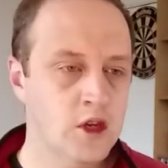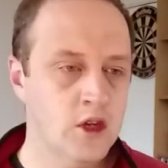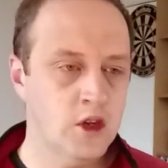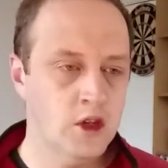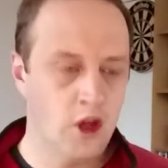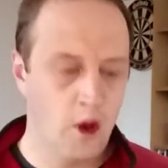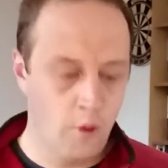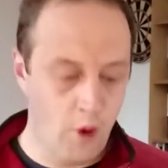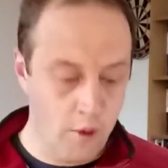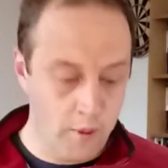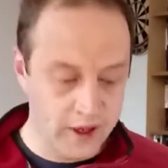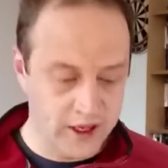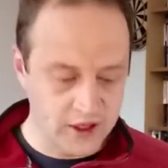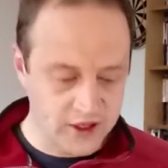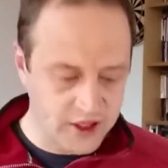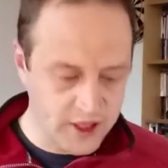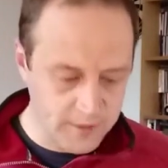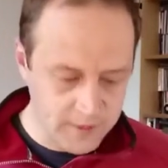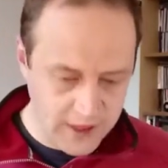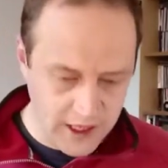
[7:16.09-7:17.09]
Now, what we can
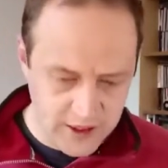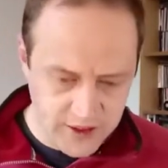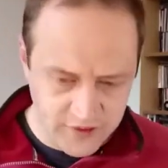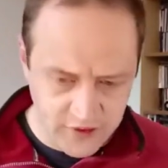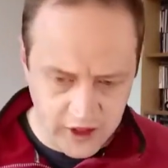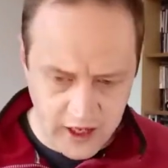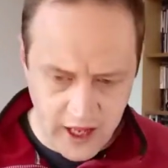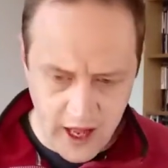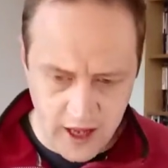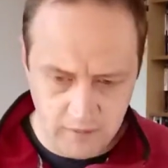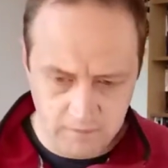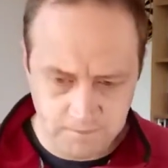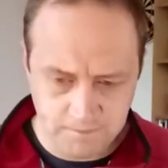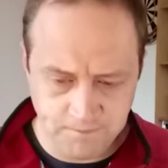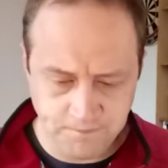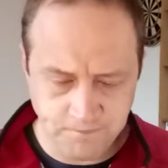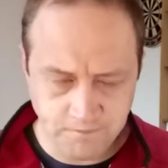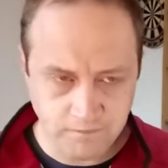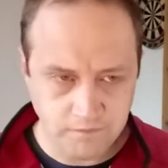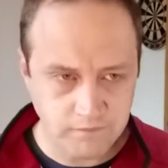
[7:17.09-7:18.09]
sometimes forget,
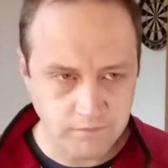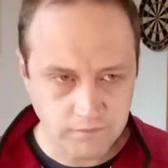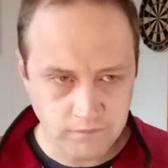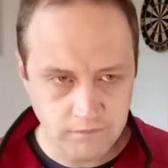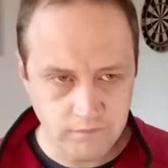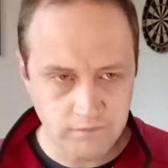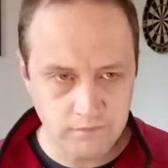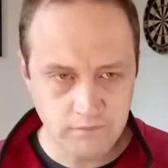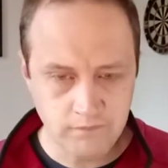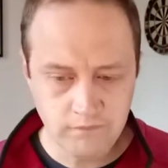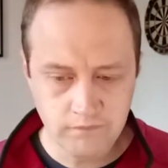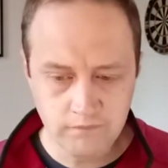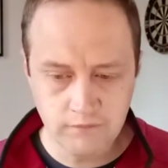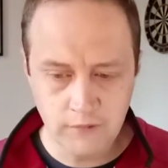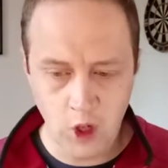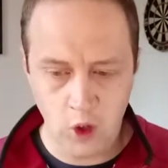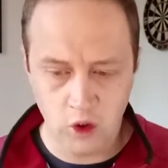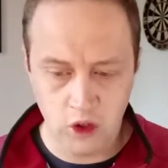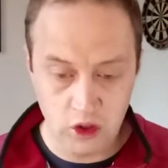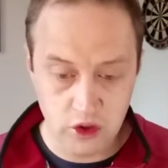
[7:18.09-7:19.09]

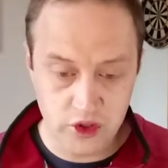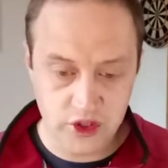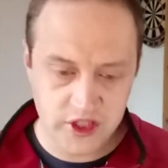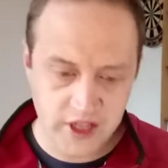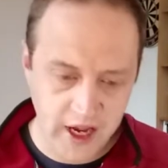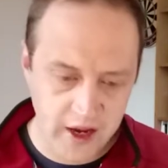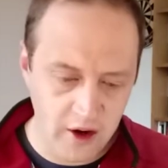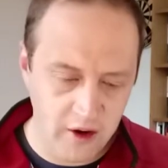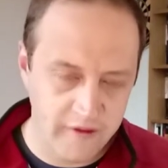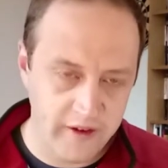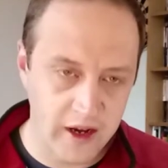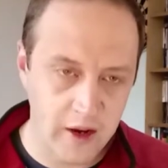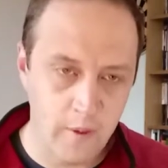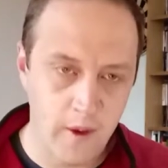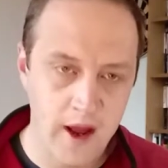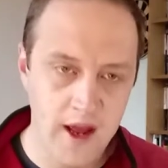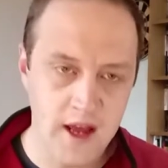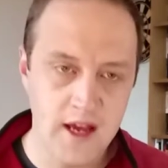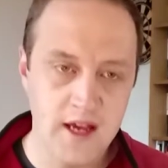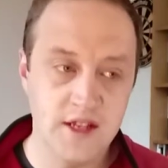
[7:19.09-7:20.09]
or lose sight of
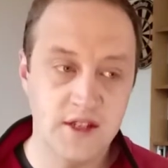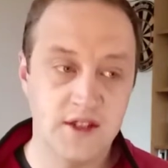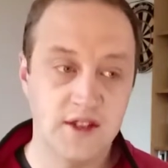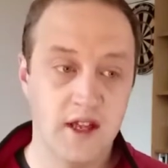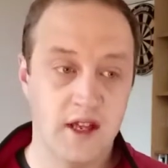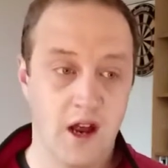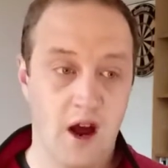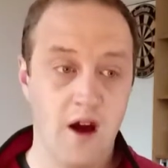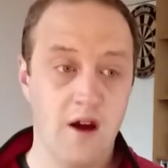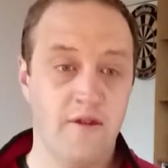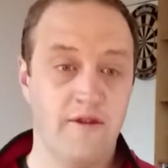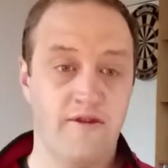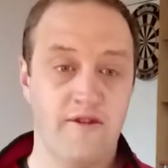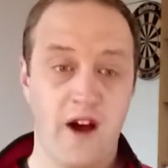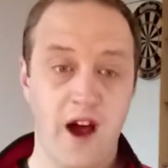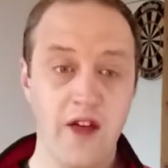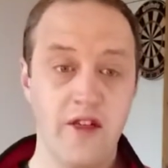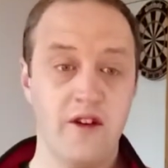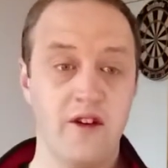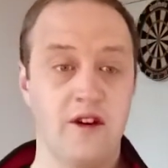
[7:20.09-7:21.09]
anyway, is that our
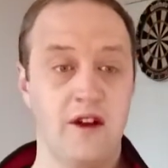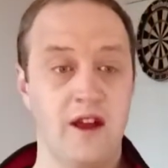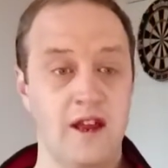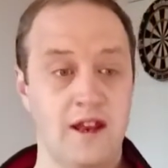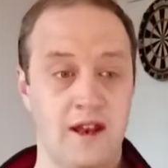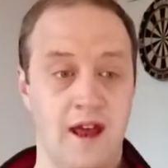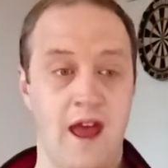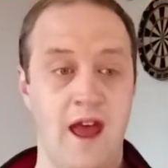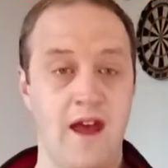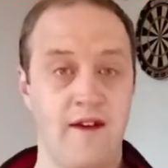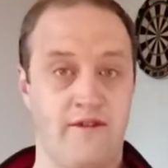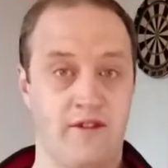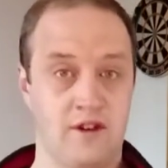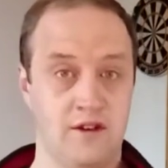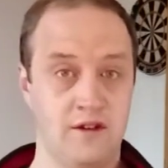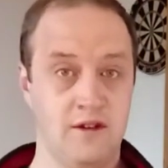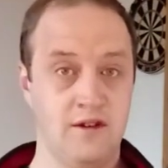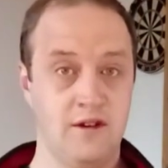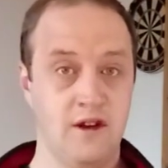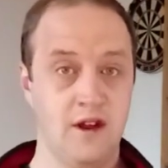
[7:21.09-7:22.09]
Father in
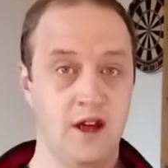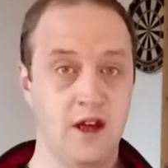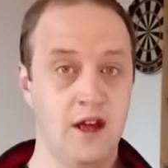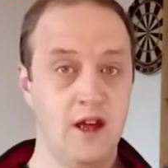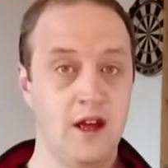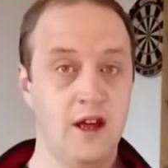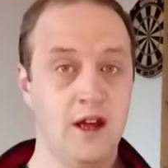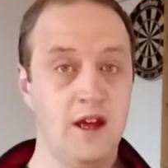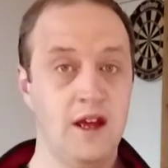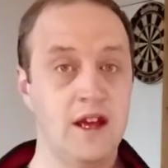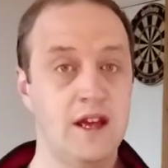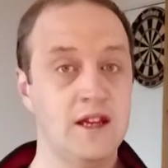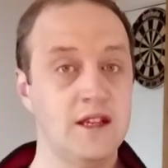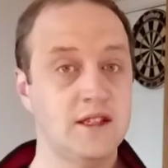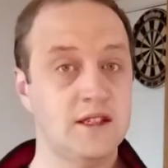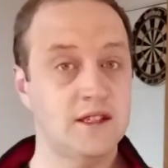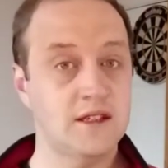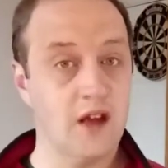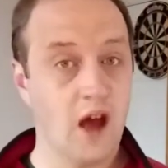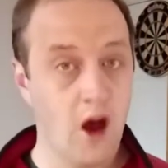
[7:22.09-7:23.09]
heaven
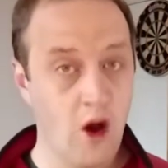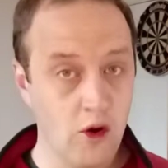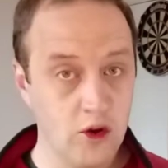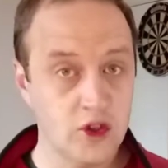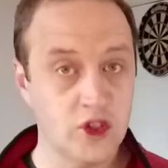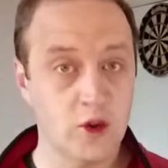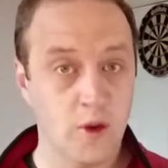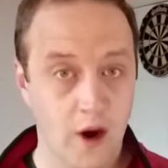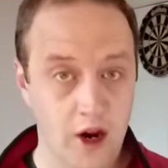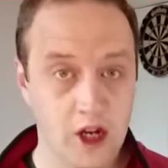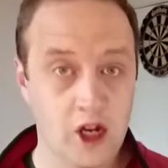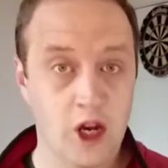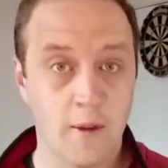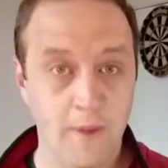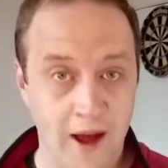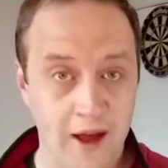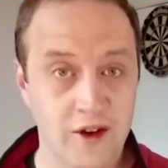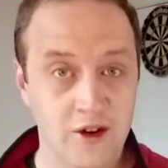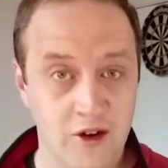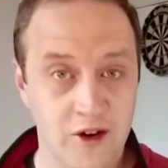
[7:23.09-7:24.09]
is also our
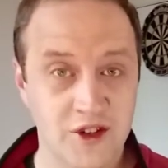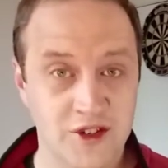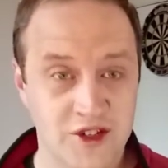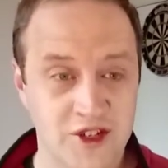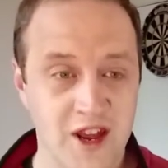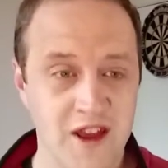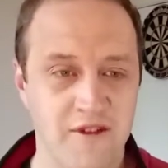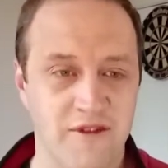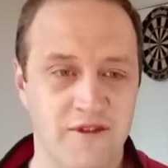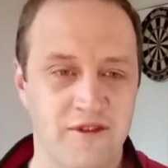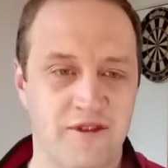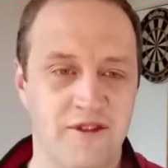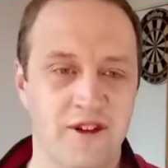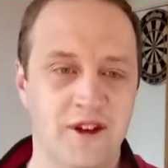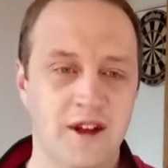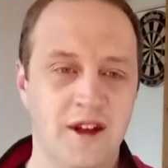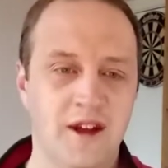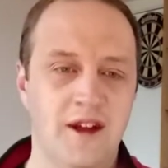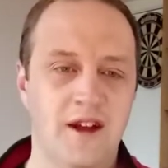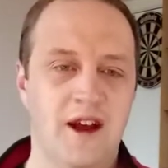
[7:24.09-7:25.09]
commander in chief
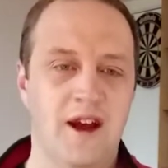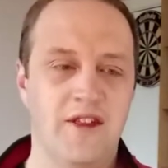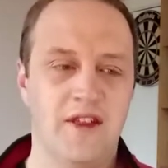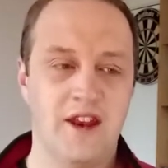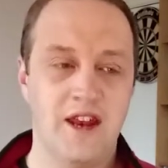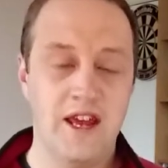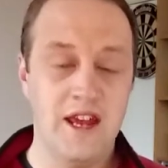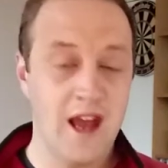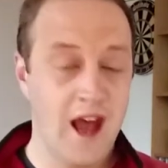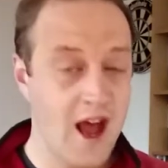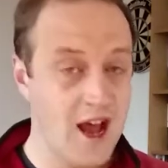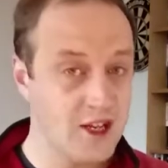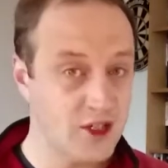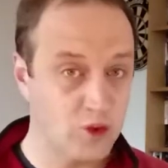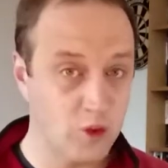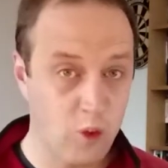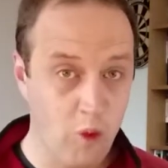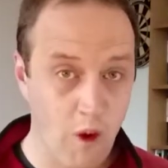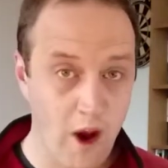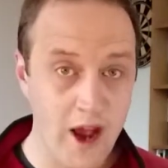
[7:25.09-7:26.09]
uh, that he has
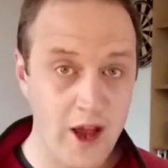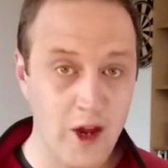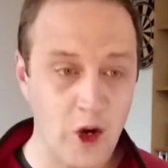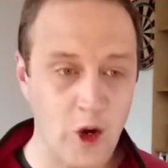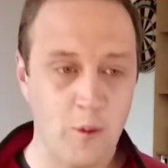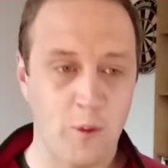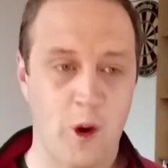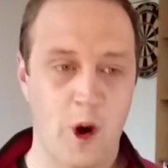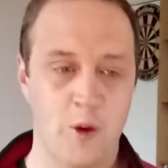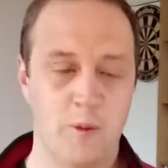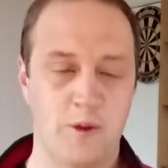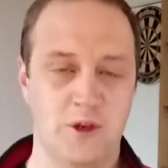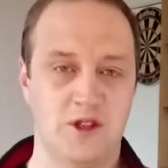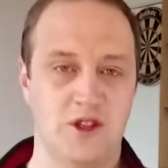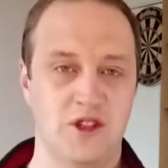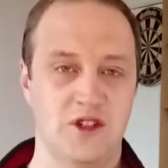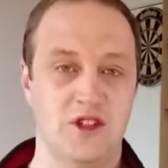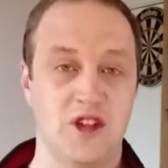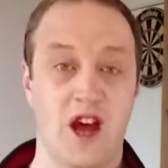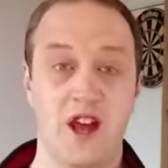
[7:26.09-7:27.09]
wider
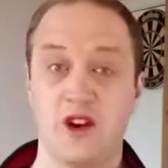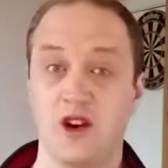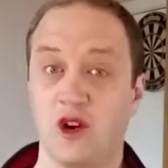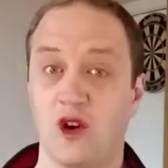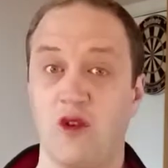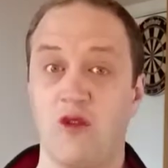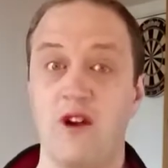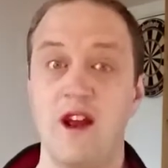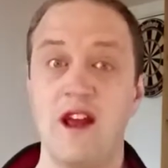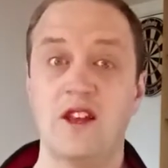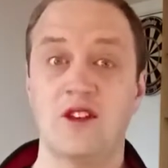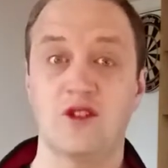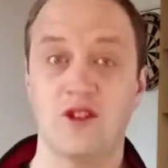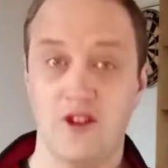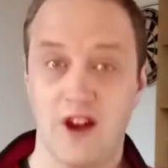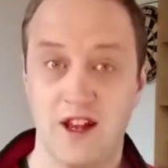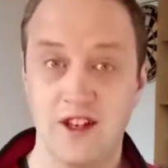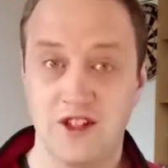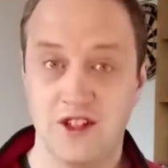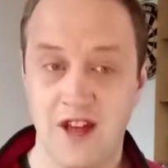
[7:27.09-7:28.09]
purposes and a greater
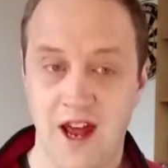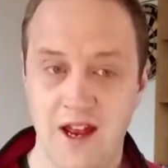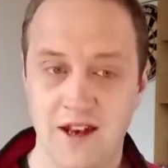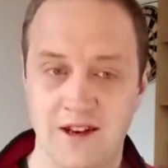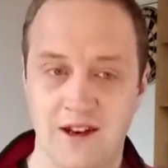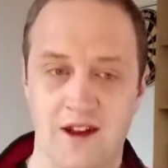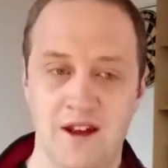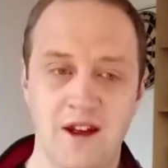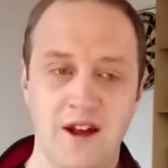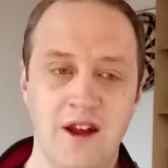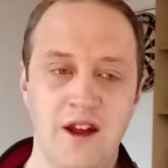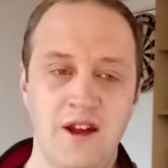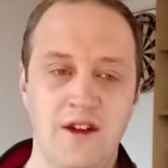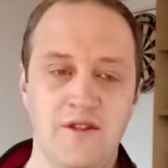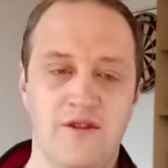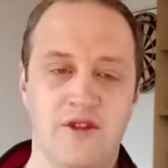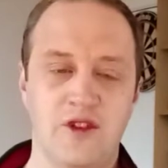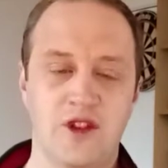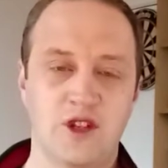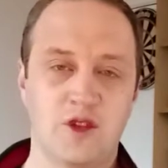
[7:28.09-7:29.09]
agenda
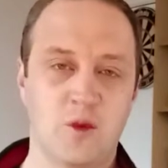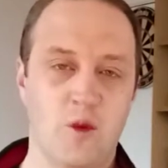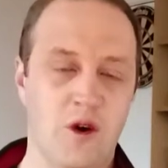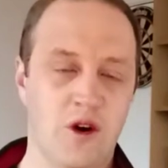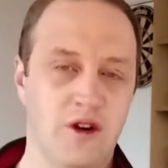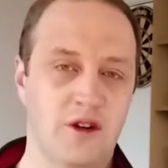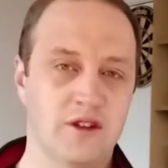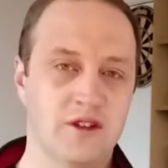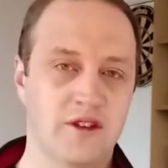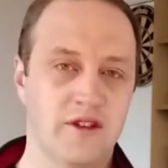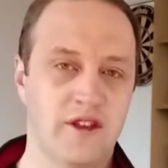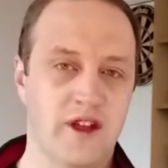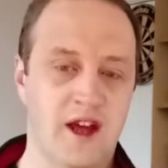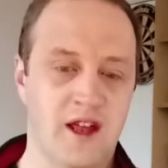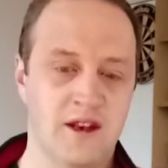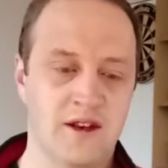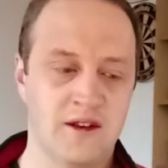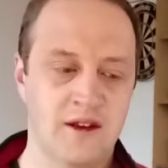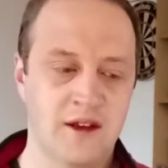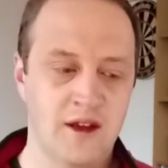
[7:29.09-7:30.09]
for this world
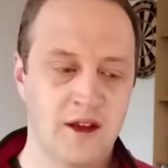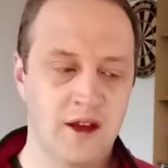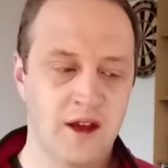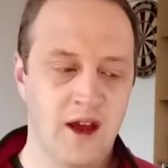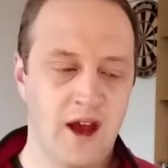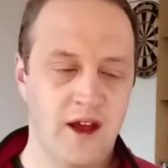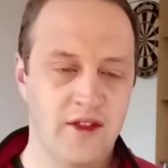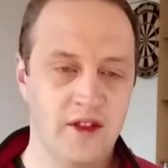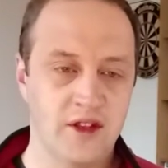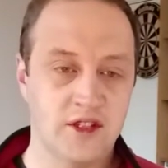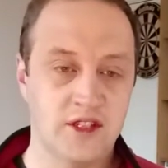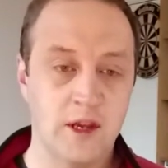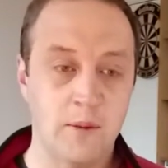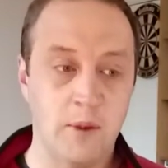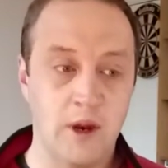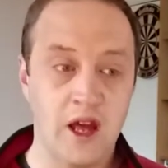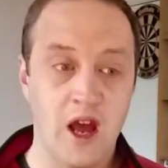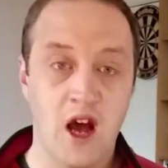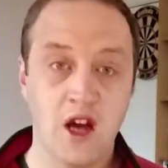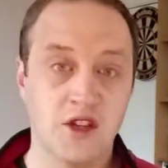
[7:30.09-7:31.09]
than, uh, than
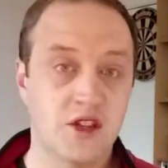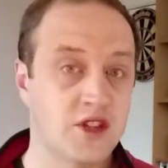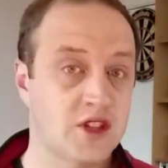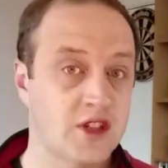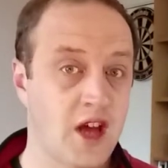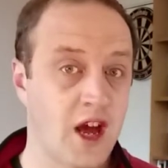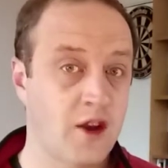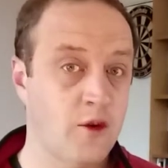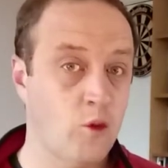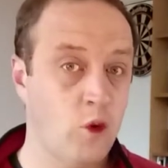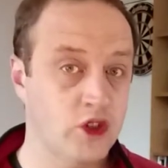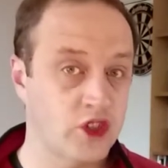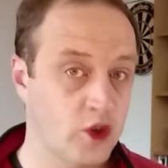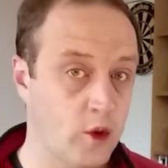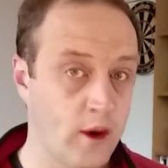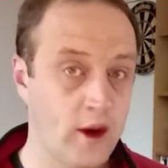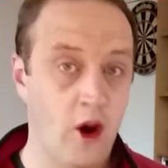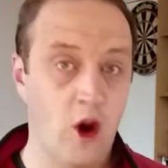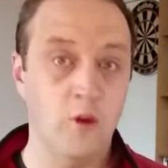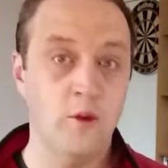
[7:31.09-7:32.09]
simply us and what's
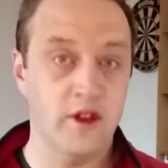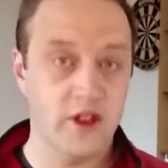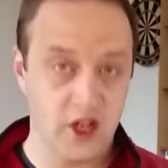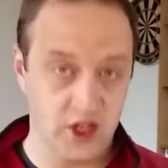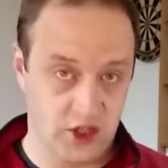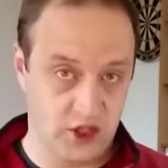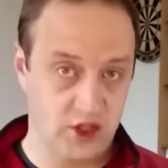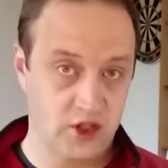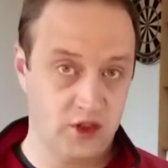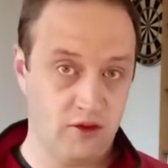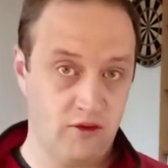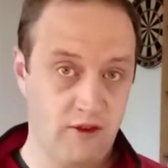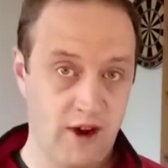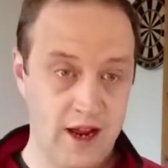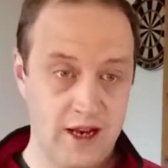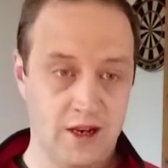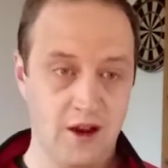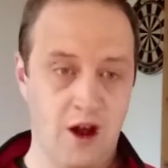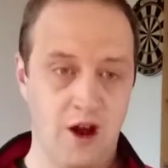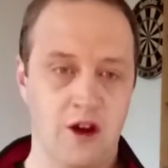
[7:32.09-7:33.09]
going on with us
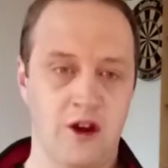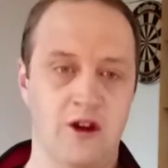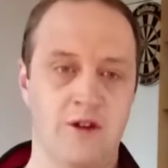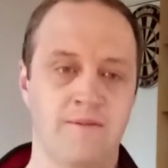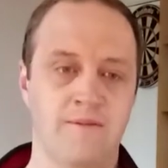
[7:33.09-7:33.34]
right now.